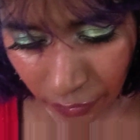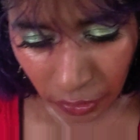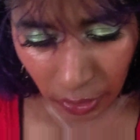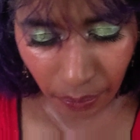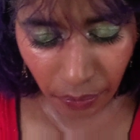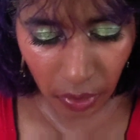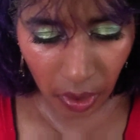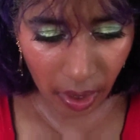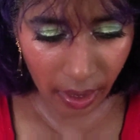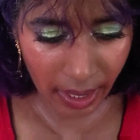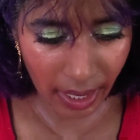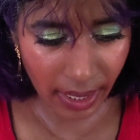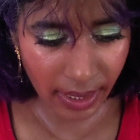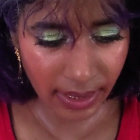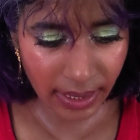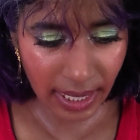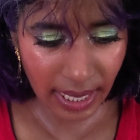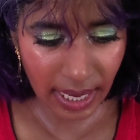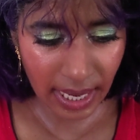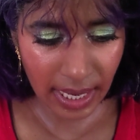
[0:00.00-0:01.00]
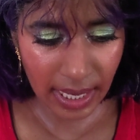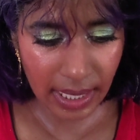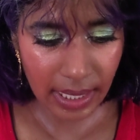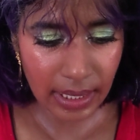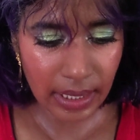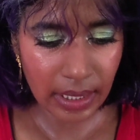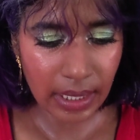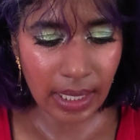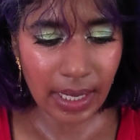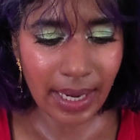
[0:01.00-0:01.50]
of the product,
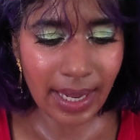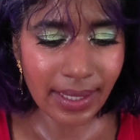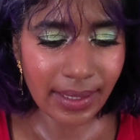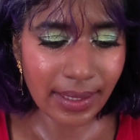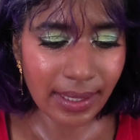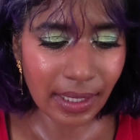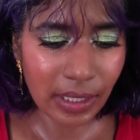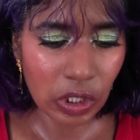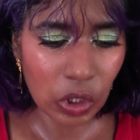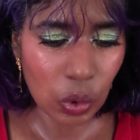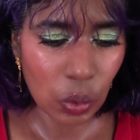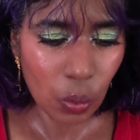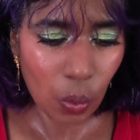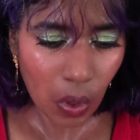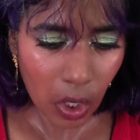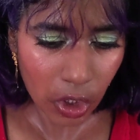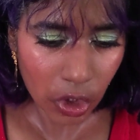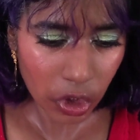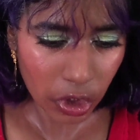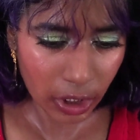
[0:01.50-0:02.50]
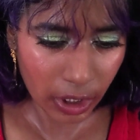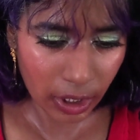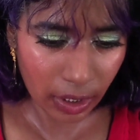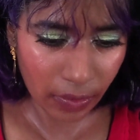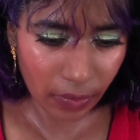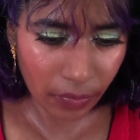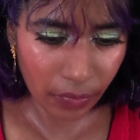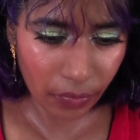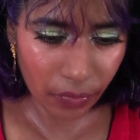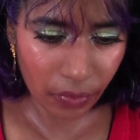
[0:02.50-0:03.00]
and let's get
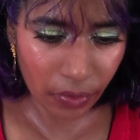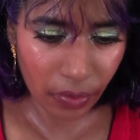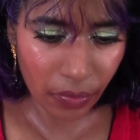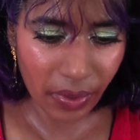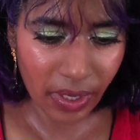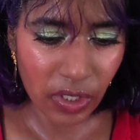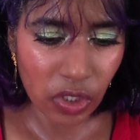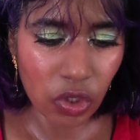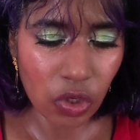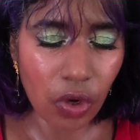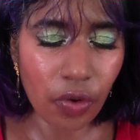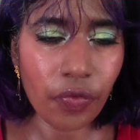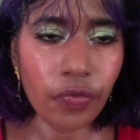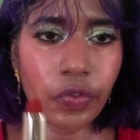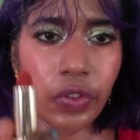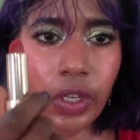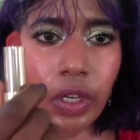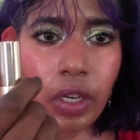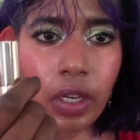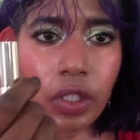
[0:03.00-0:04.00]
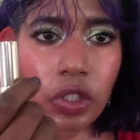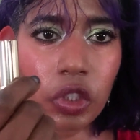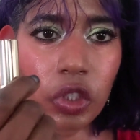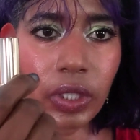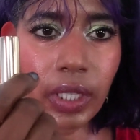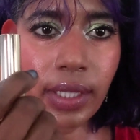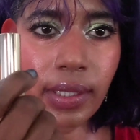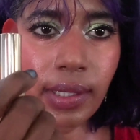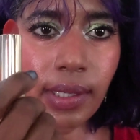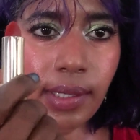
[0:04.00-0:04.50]
swatching the rest of the
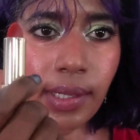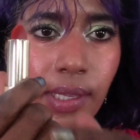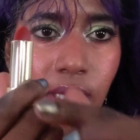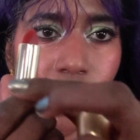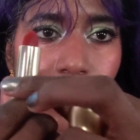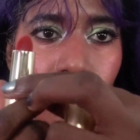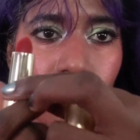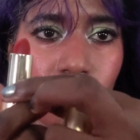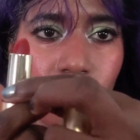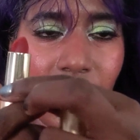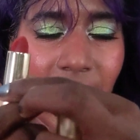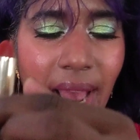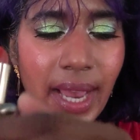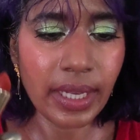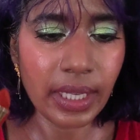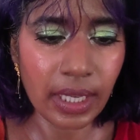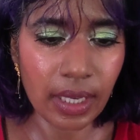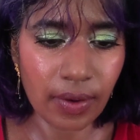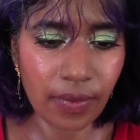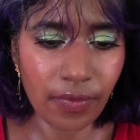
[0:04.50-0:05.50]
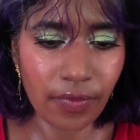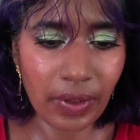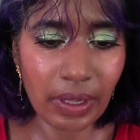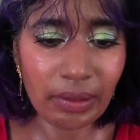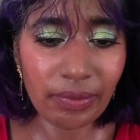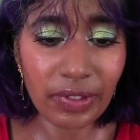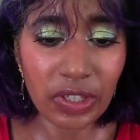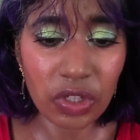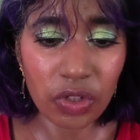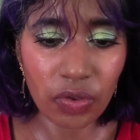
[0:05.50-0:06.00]
shades. This is Dragon,
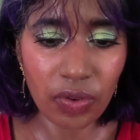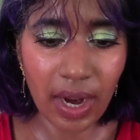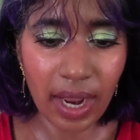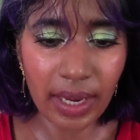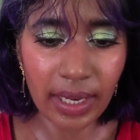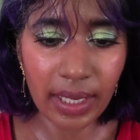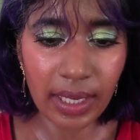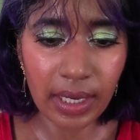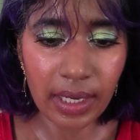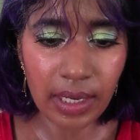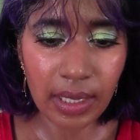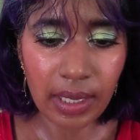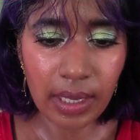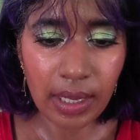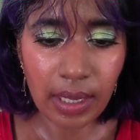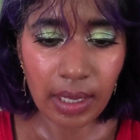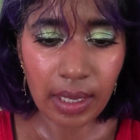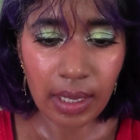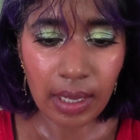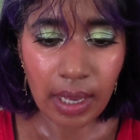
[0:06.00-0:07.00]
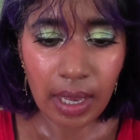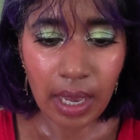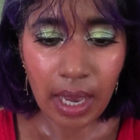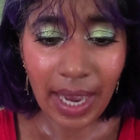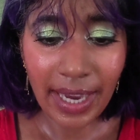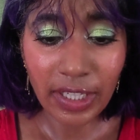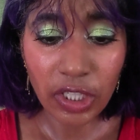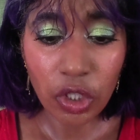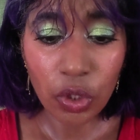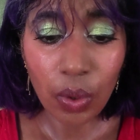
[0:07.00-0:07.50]
Velvet Dragon.
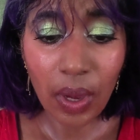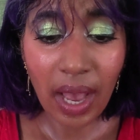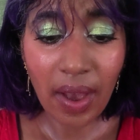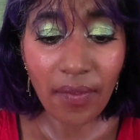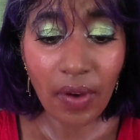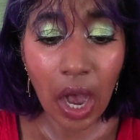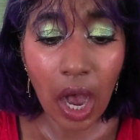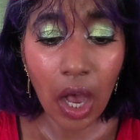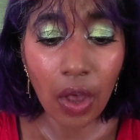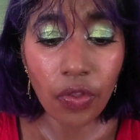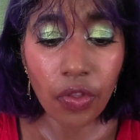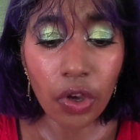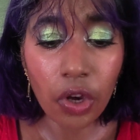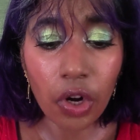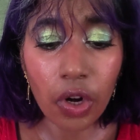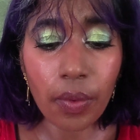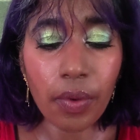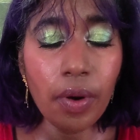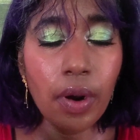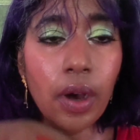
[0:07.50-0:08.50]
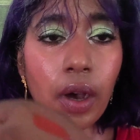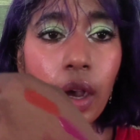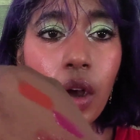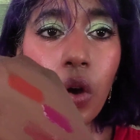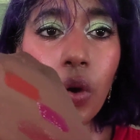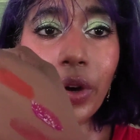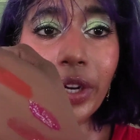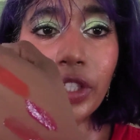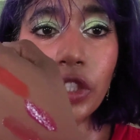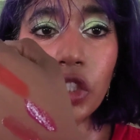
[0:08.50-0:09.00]
I do have other
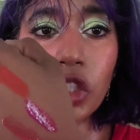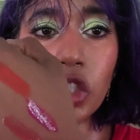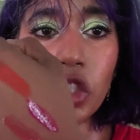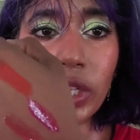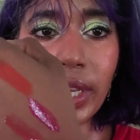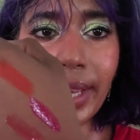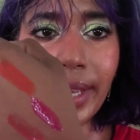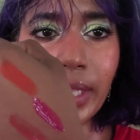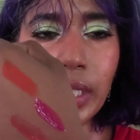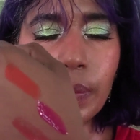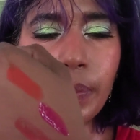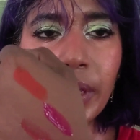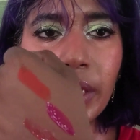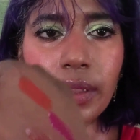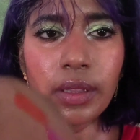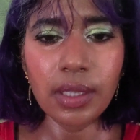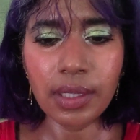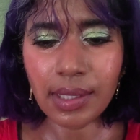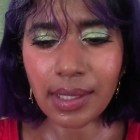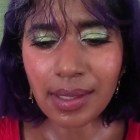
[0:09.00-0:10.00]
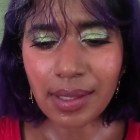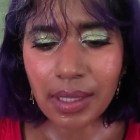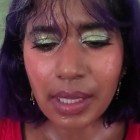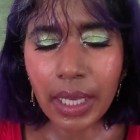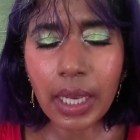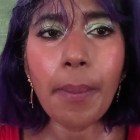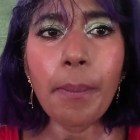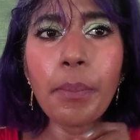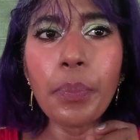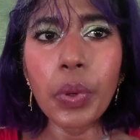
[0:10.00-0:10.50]
orange shades, but this is
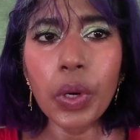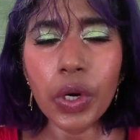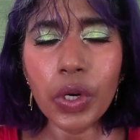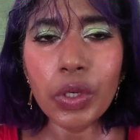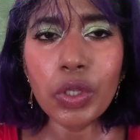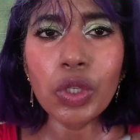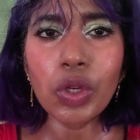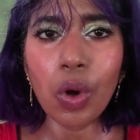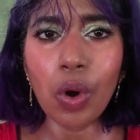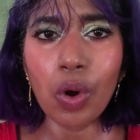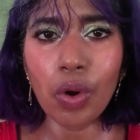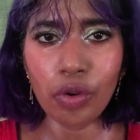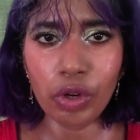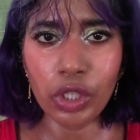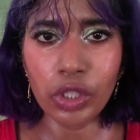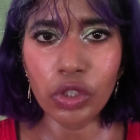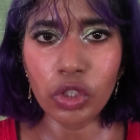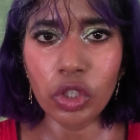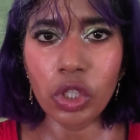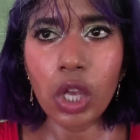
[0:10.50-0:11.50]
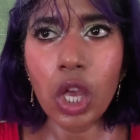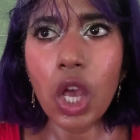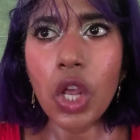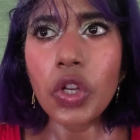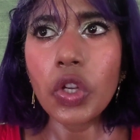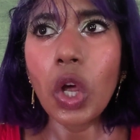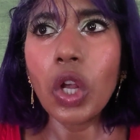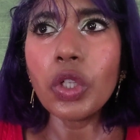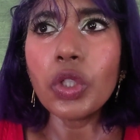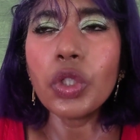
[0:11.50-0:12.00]
like a burnt orange,
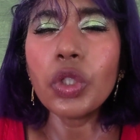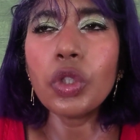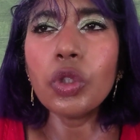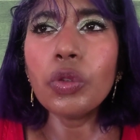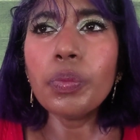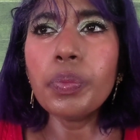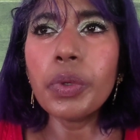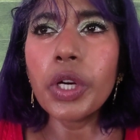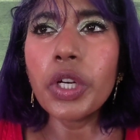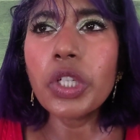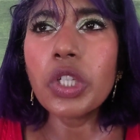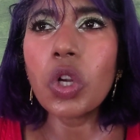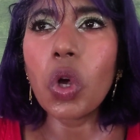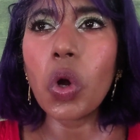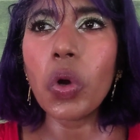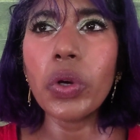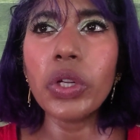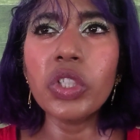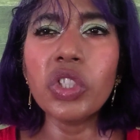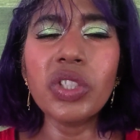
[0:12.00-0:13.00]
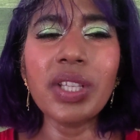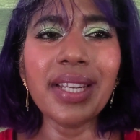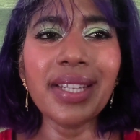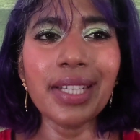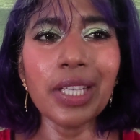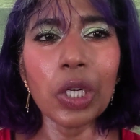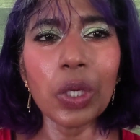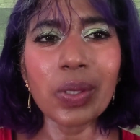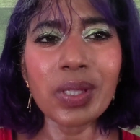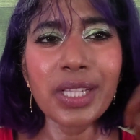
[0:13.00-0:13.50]
not too burnt orange that
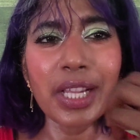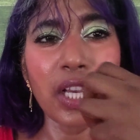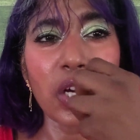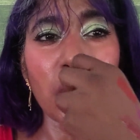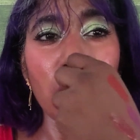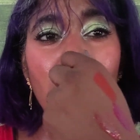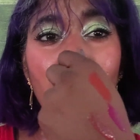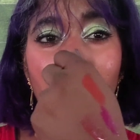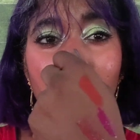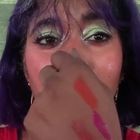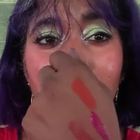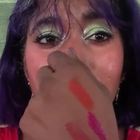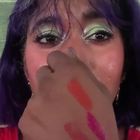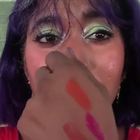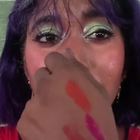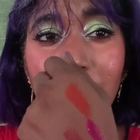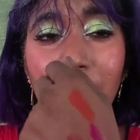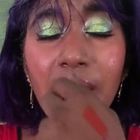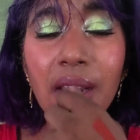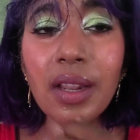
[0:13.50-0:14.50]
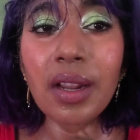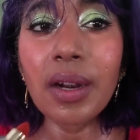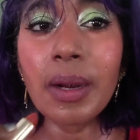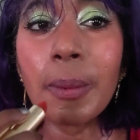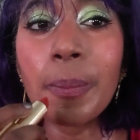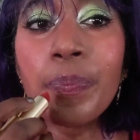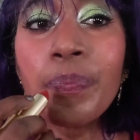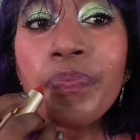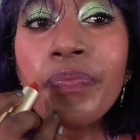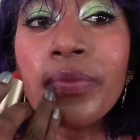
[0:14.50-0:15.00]
it looks like a rust color,